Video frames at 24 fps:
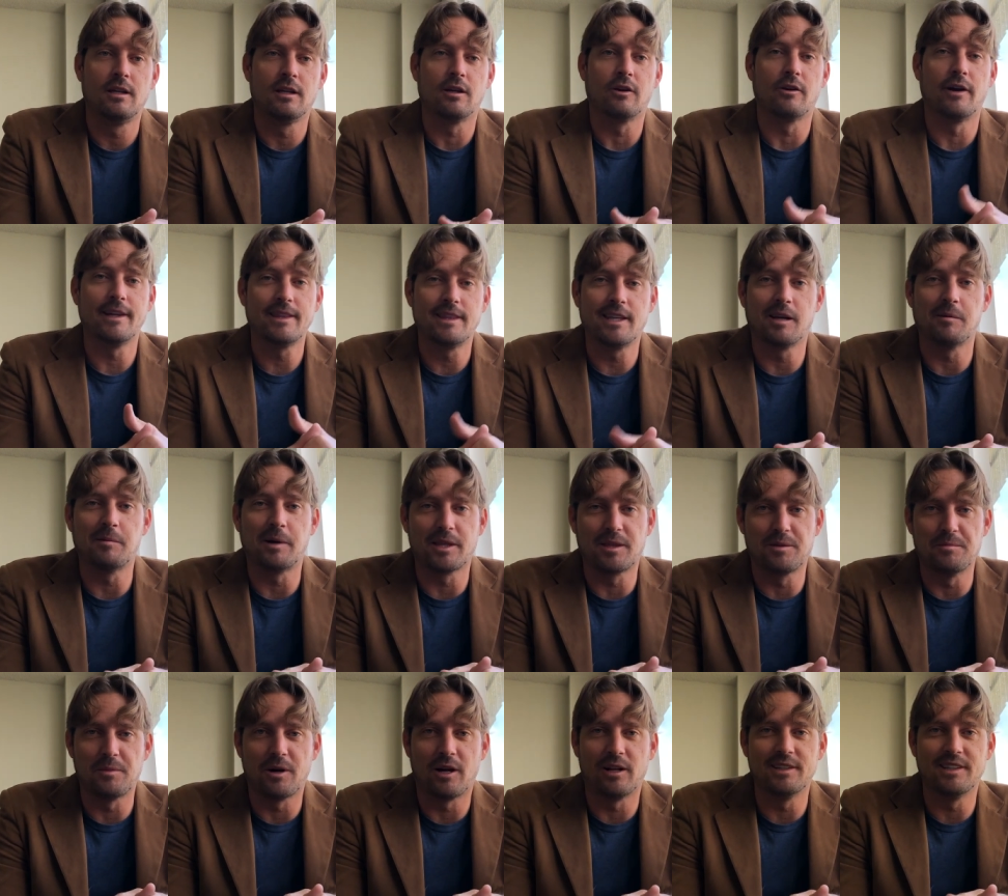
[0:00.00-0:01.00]
Great thing about
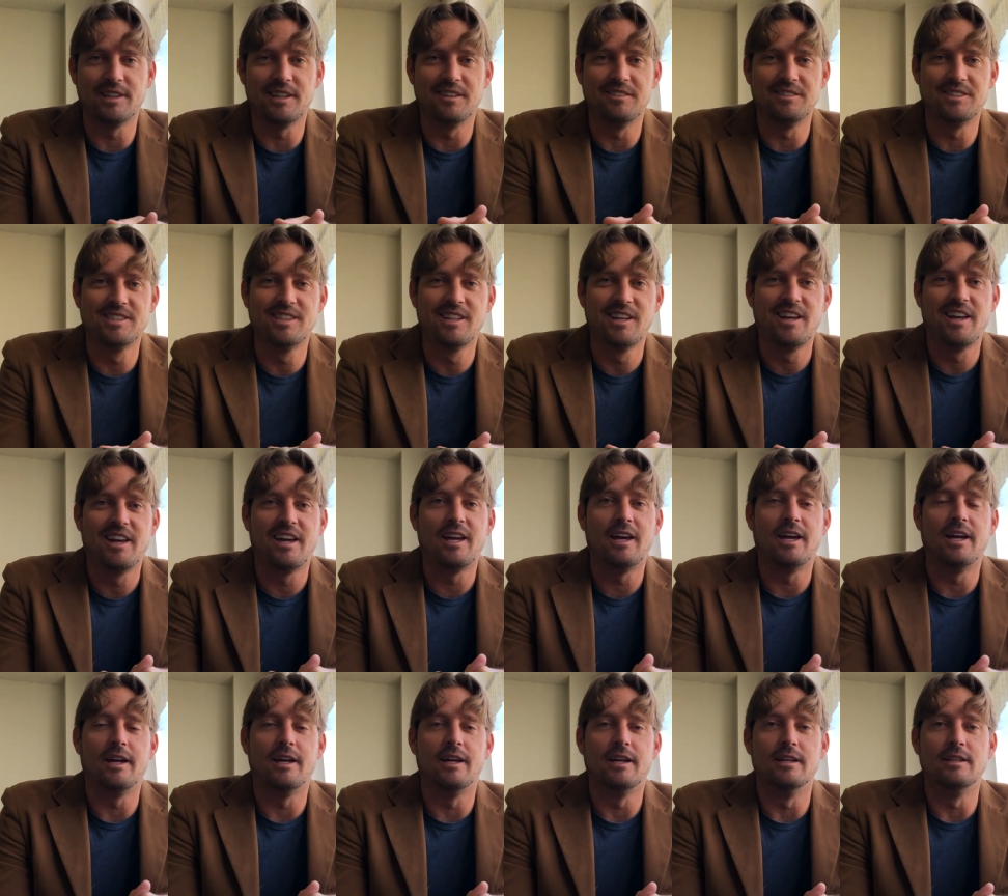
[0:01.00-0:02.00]
the Maldives
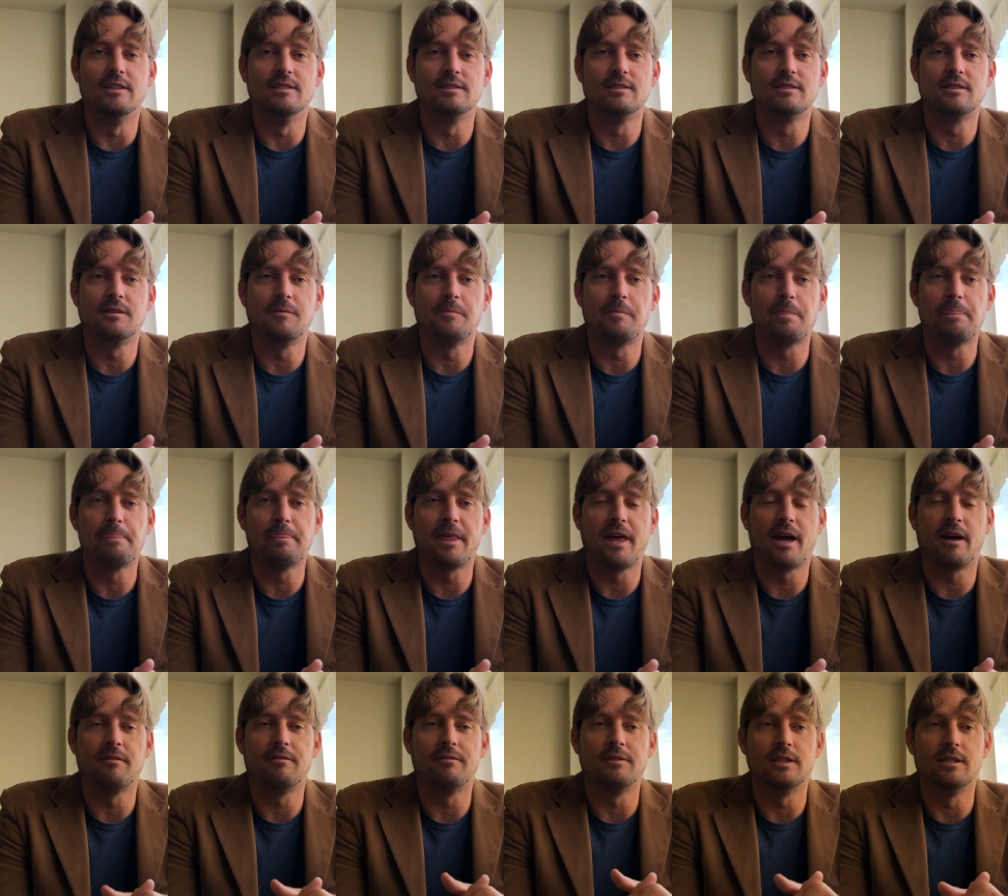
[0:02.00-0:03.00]
is they
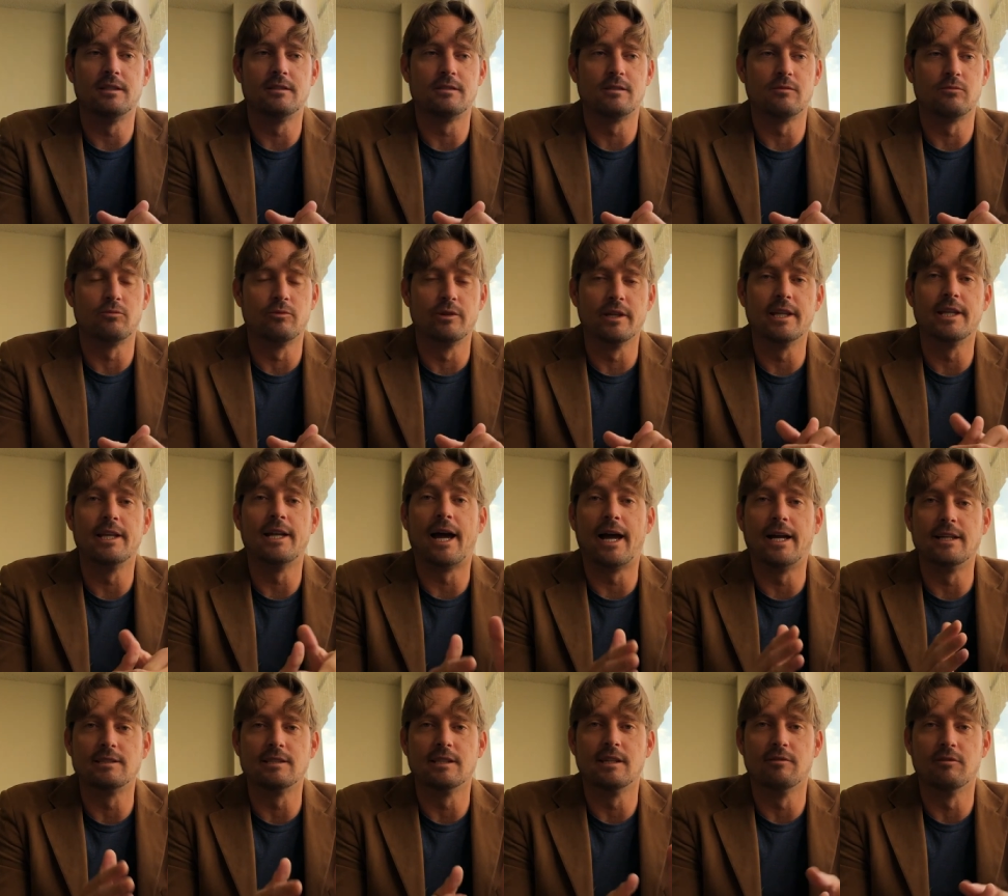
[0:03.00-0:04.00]
have these really
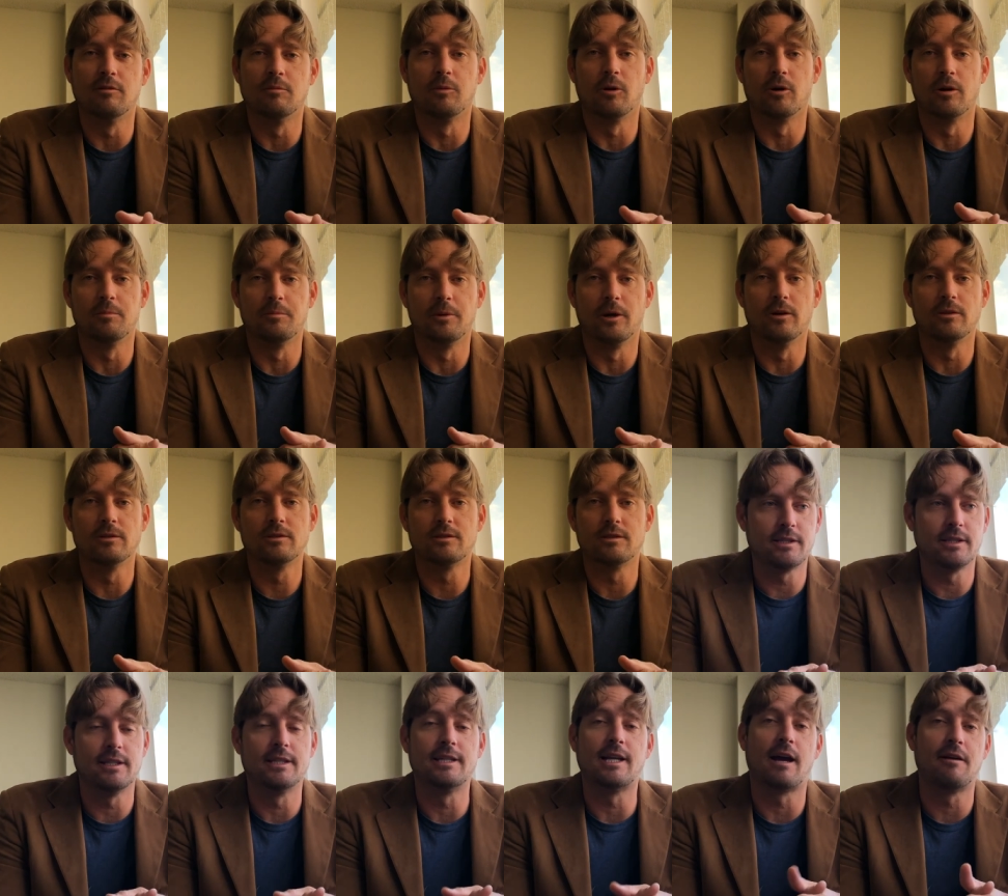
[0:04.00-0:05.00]
nice liveaboard boats,
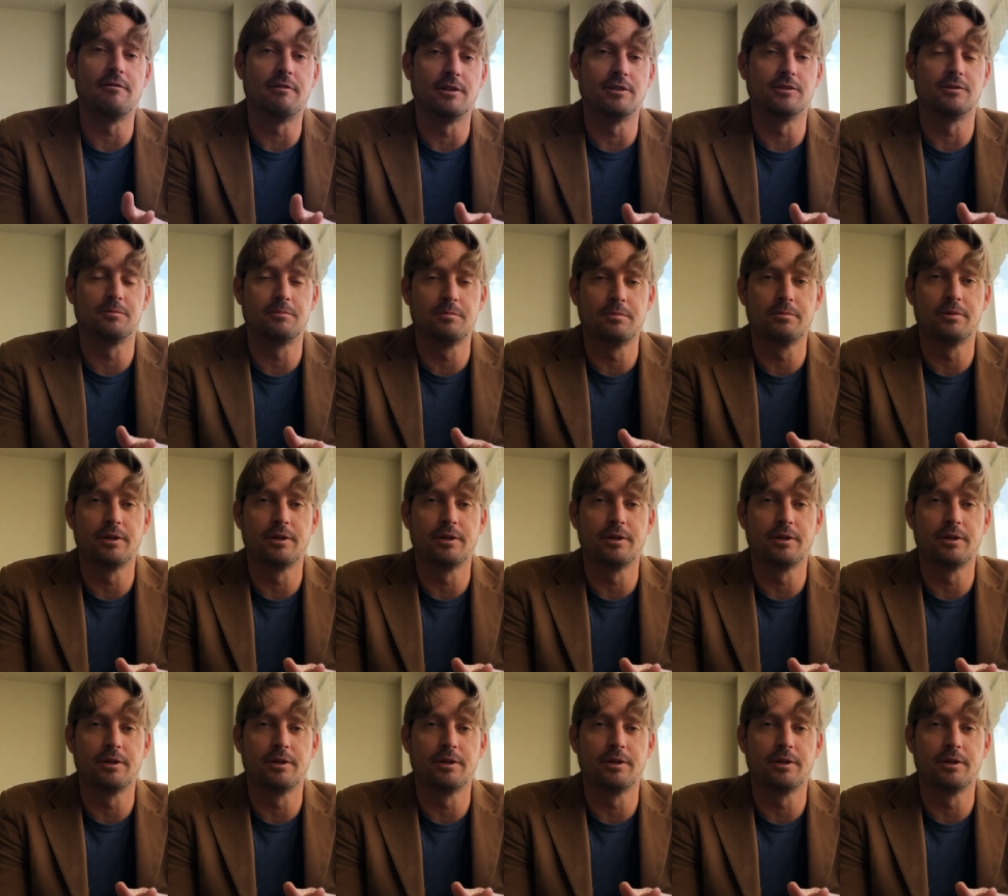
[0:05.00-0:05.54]
and the diving is